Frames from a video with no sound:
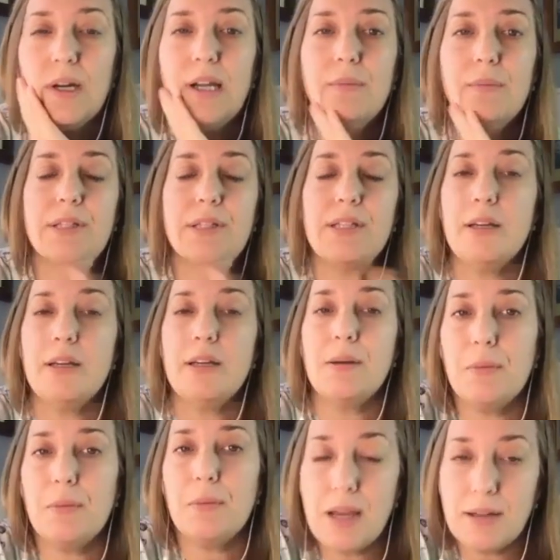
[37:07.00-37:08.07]
able to
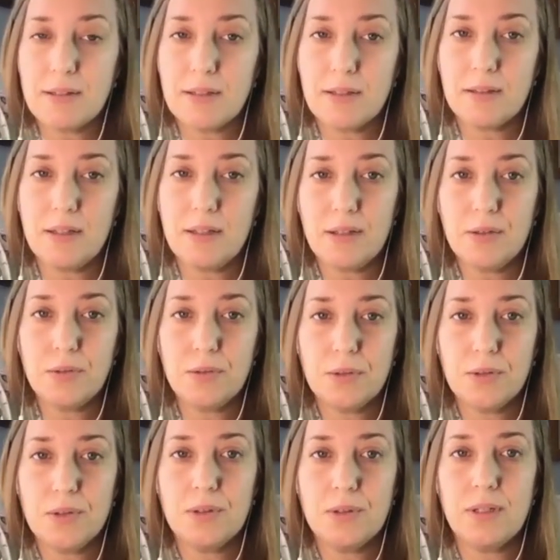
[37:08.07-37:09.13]
implement the
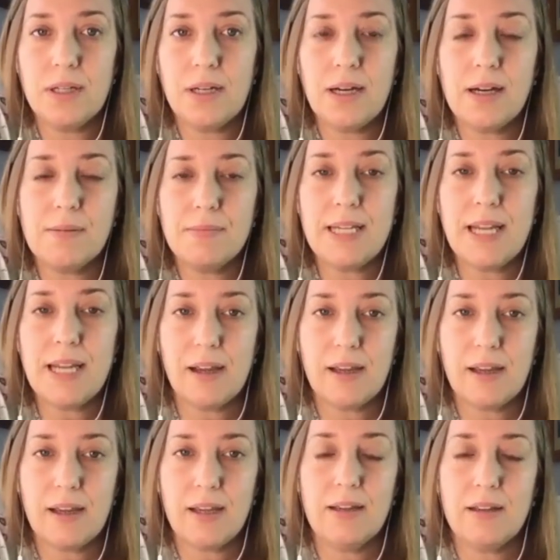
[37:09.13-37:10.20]
Google
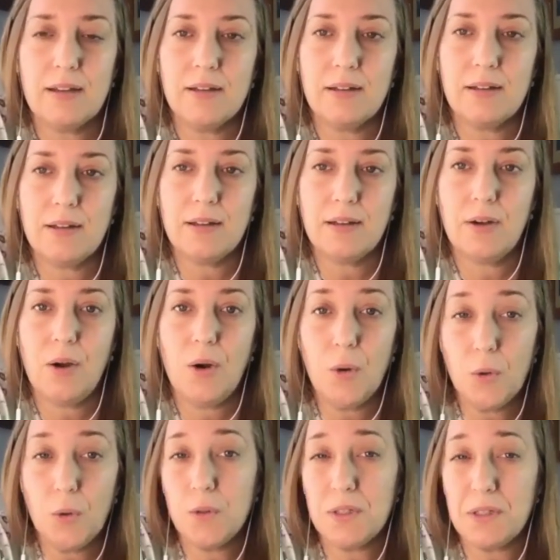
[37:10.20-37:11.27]
tagging
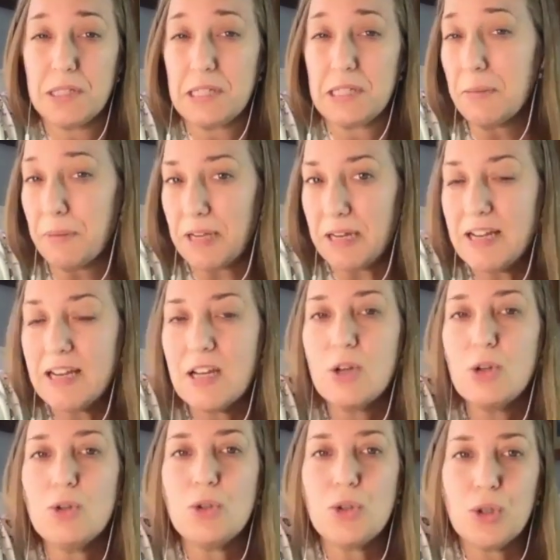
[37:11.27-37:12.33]
code snippet
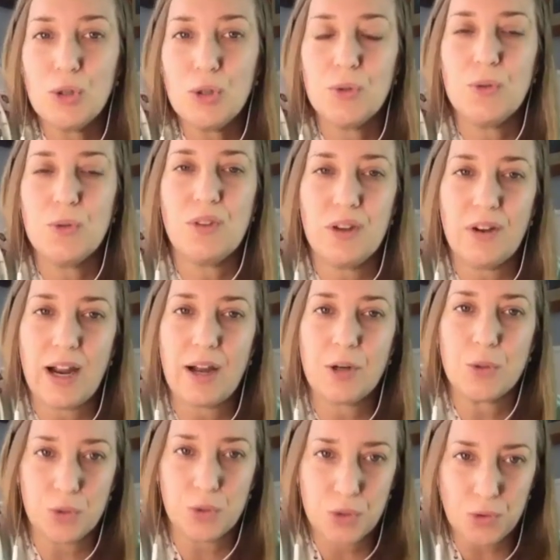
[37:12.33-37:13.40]
to their
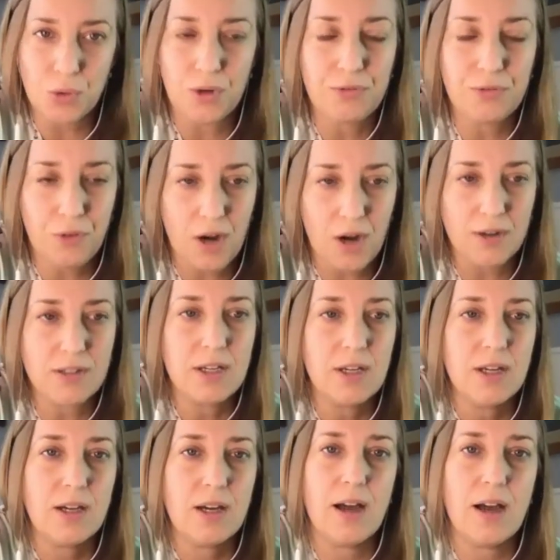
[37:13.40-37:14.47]
actual storefront.
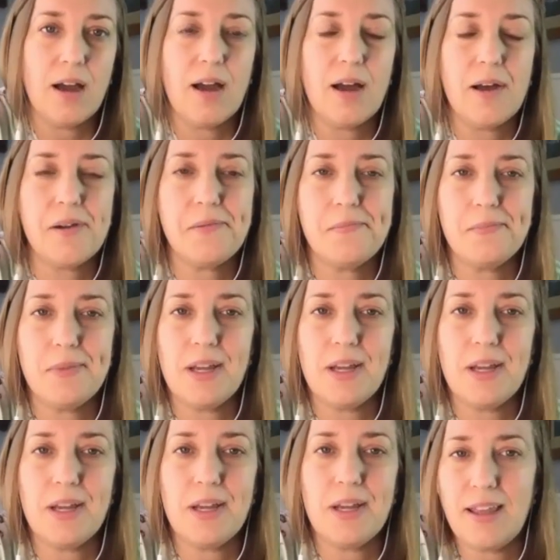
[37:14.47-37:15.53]
And
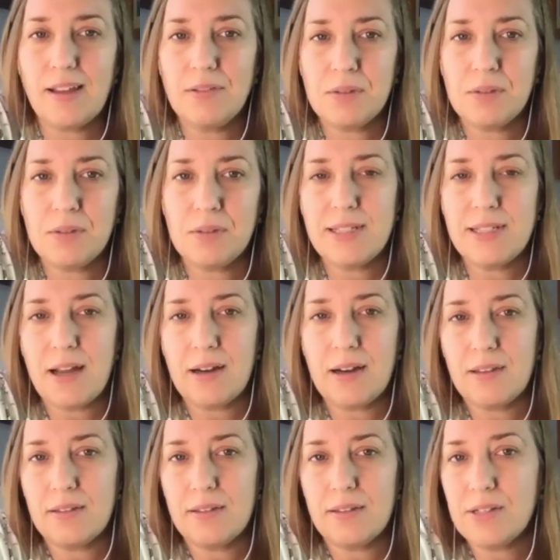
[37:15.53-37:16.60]
then that gives them the
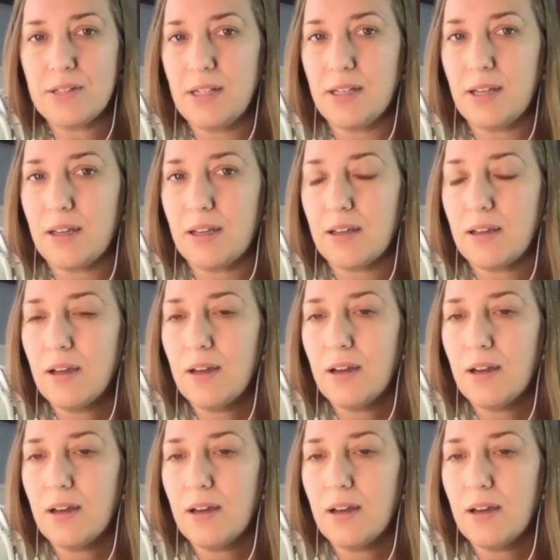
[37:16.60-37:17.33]
data that they're seeking.